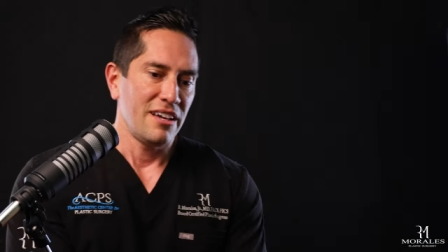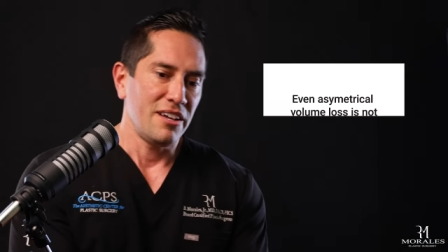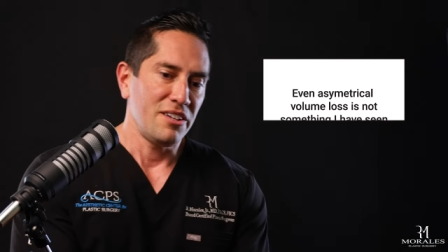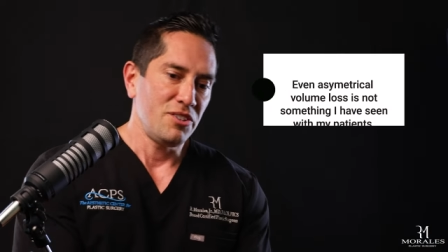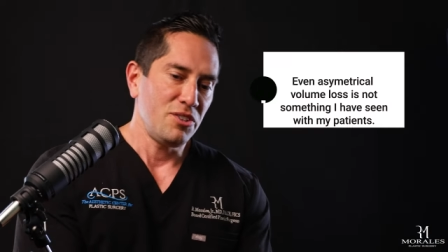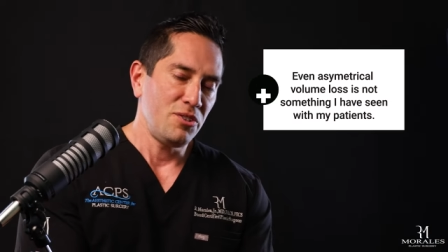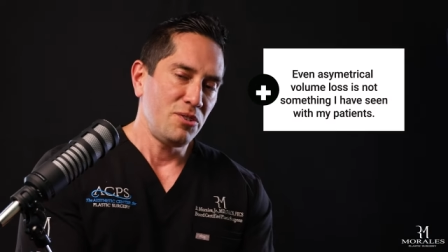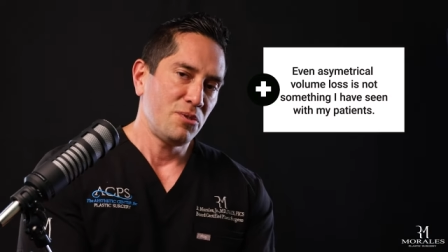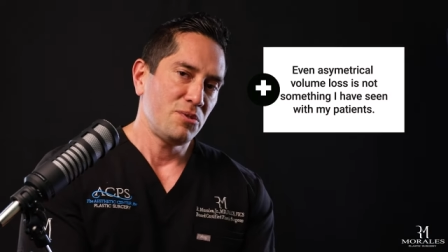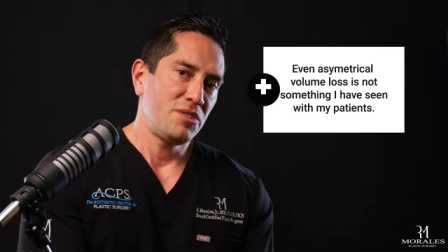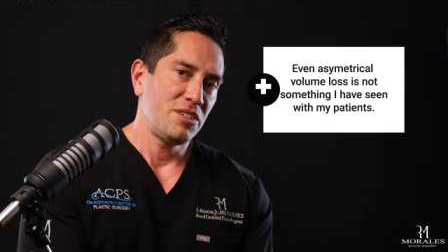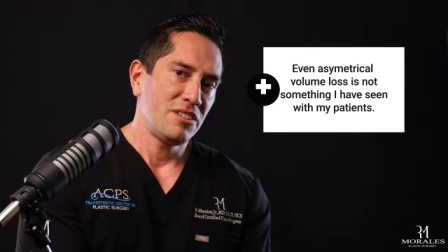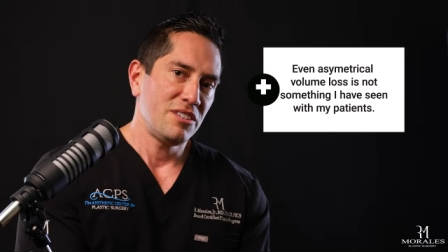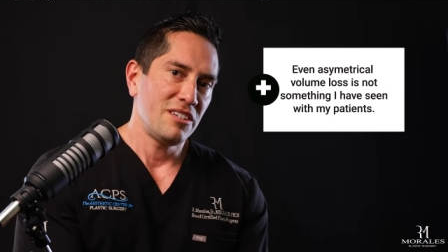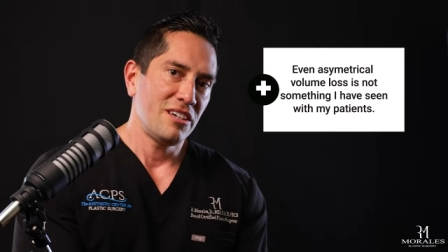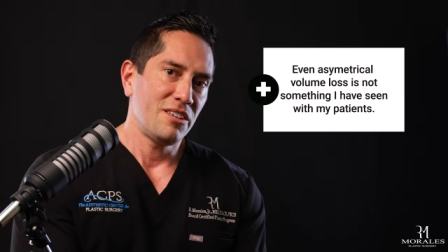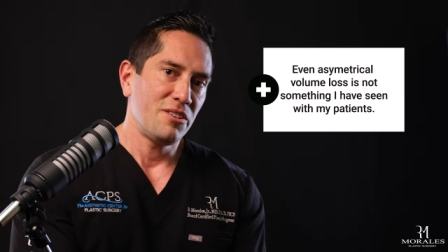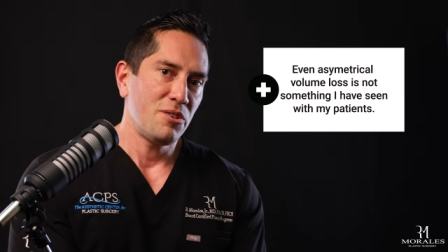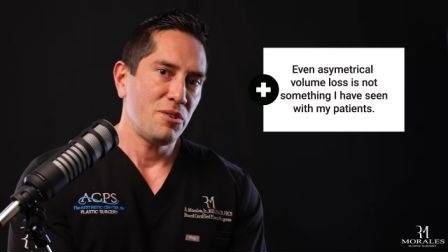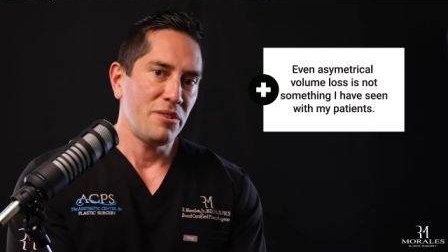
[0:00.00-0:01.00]
and you don't sit on
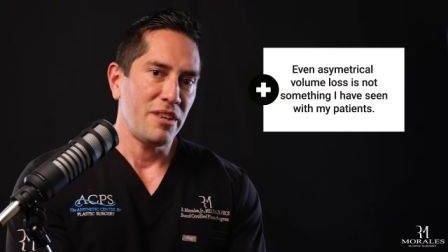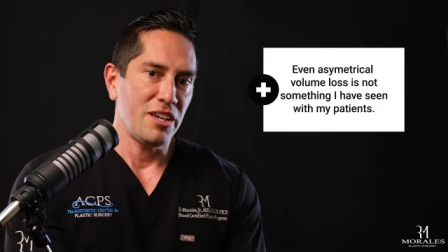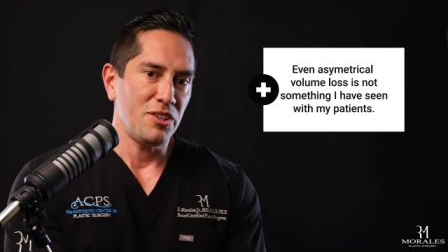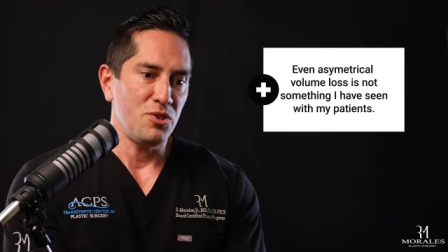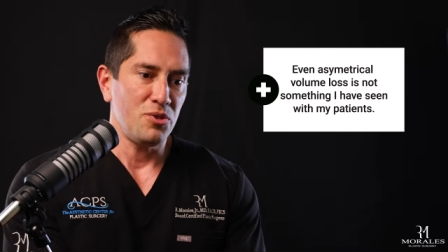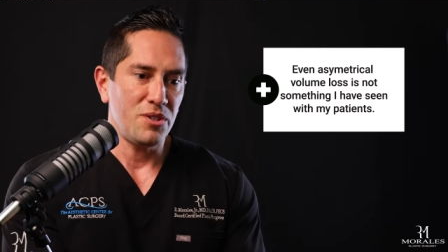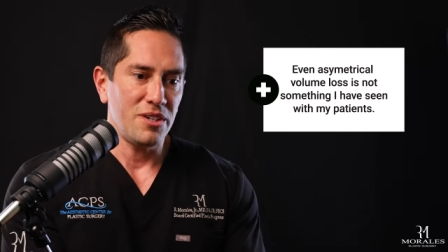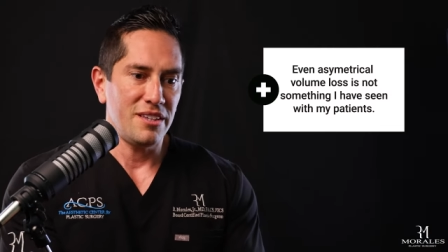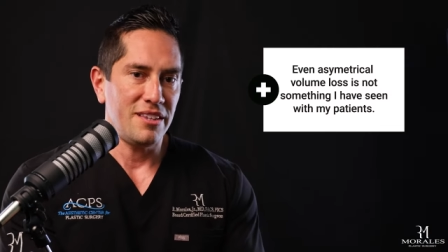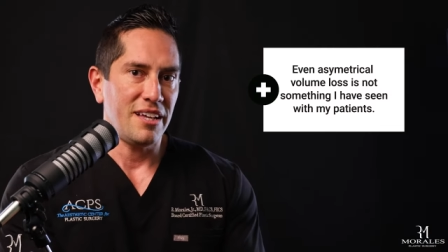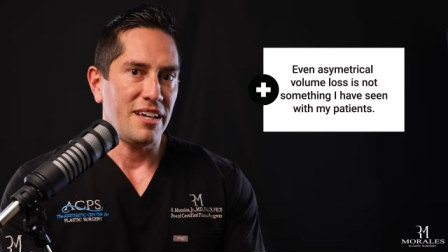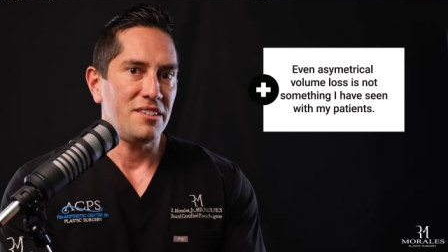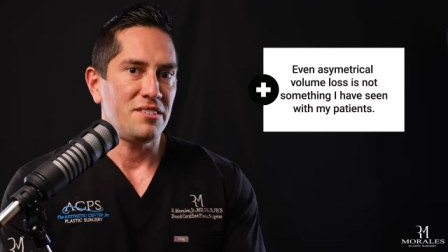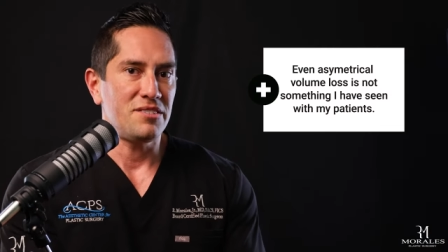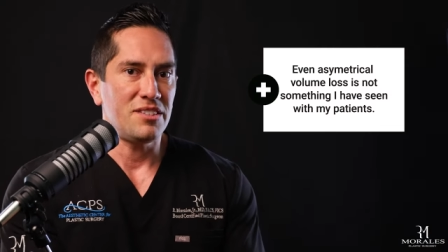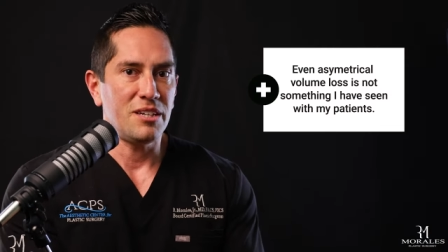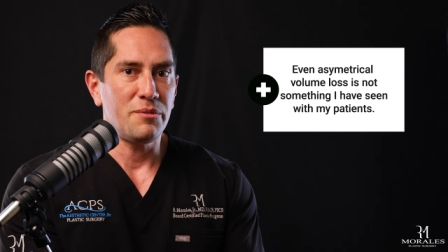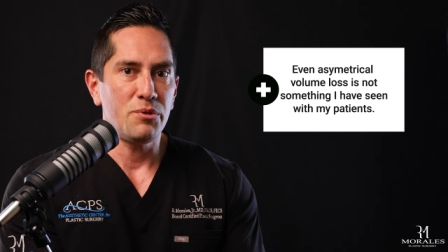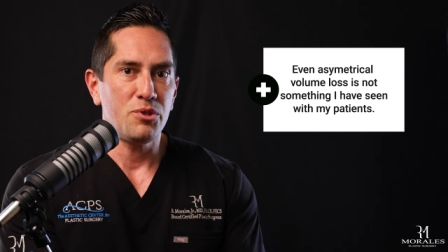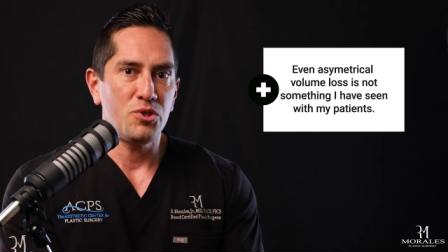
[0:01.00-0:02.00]
the other, that you get the
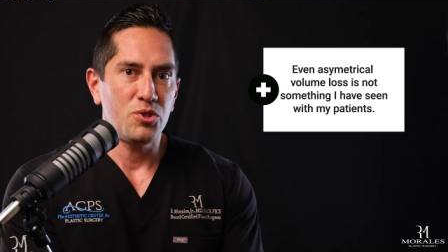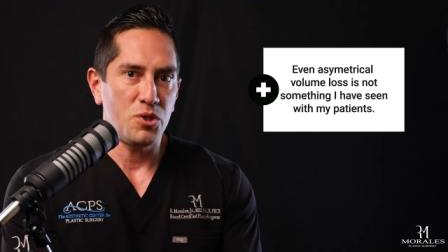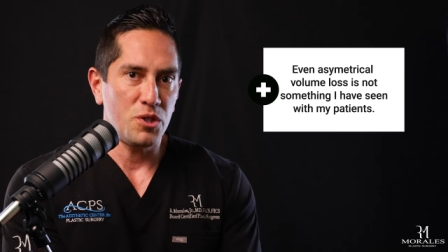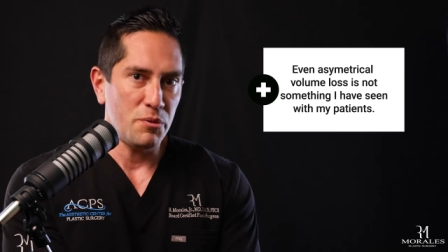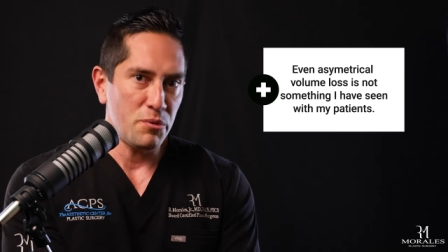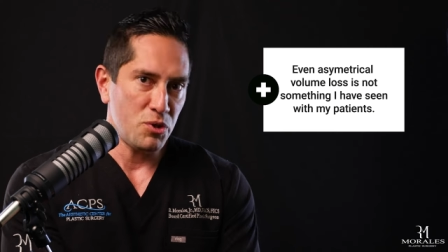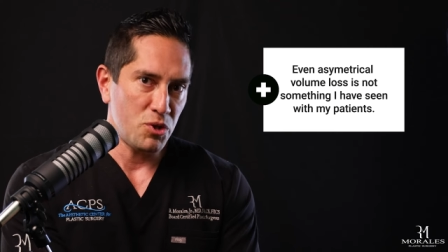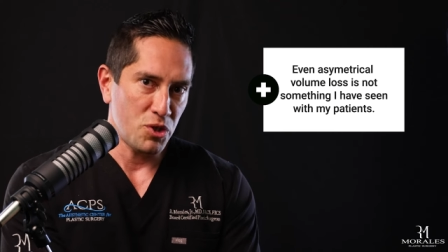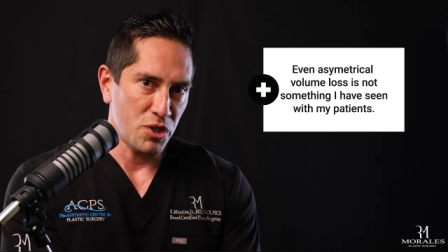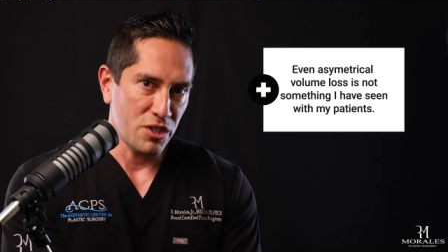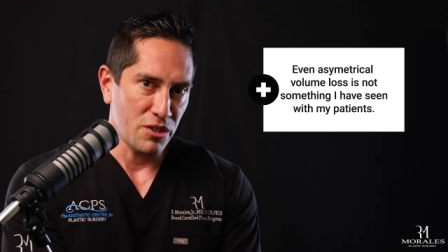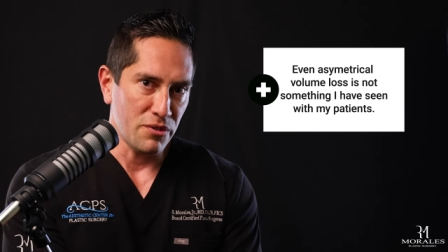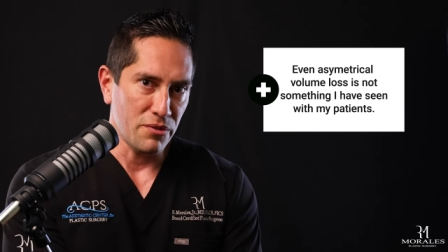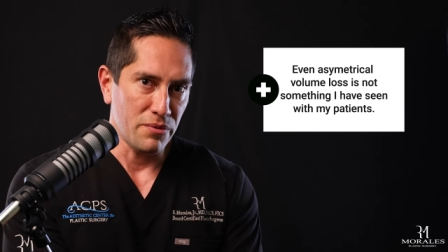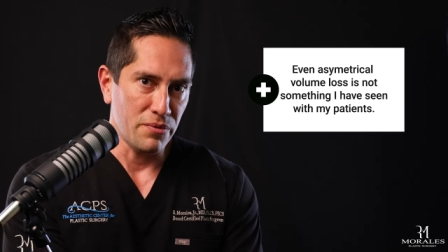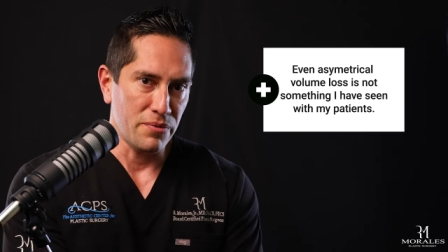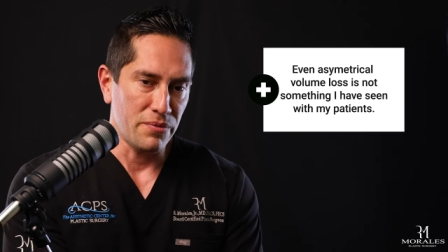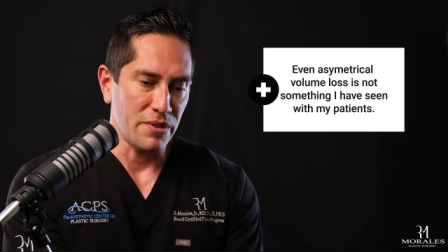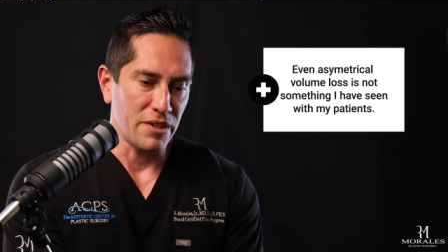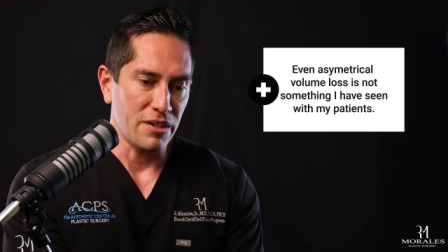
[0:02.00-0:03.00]
asymmetry
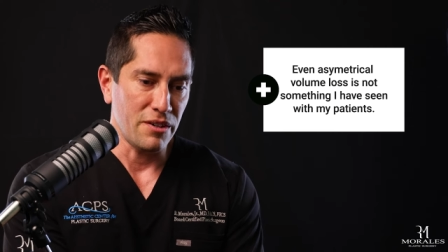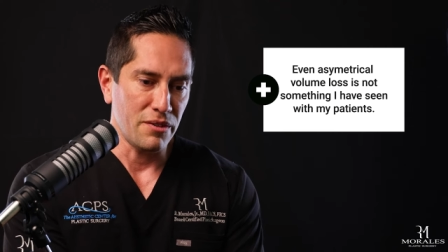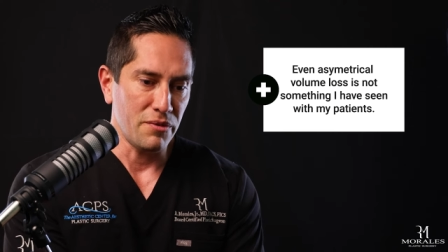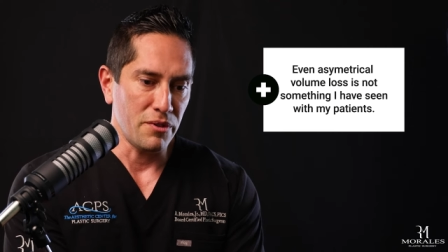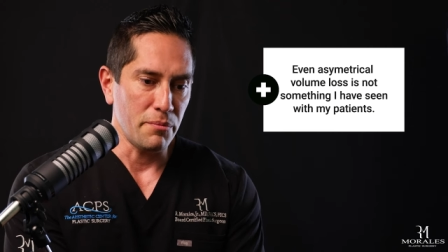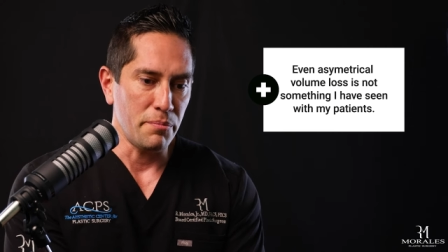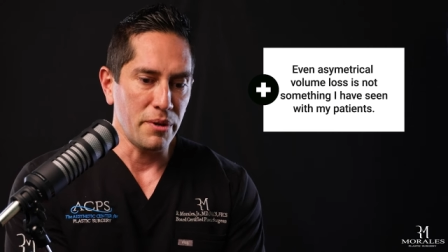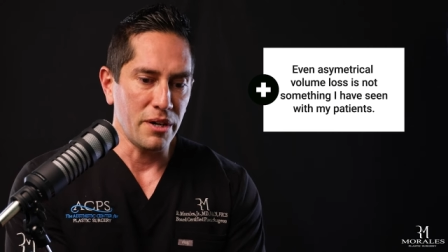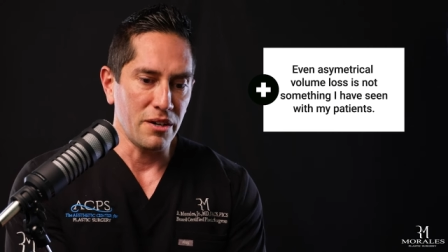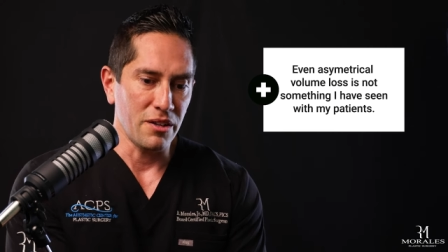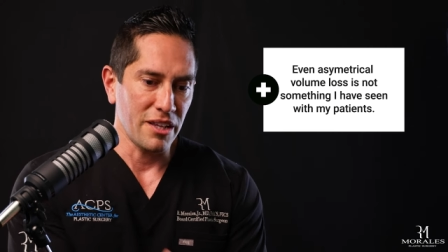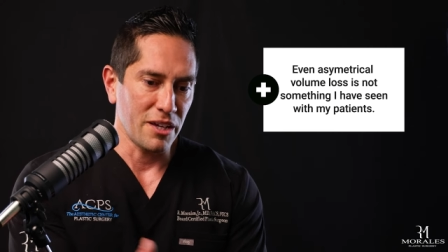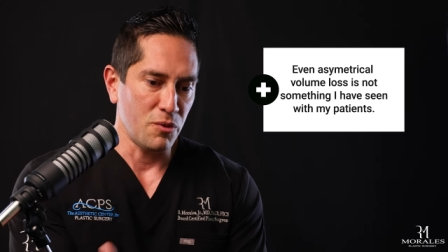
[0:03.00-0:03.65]
of a butt,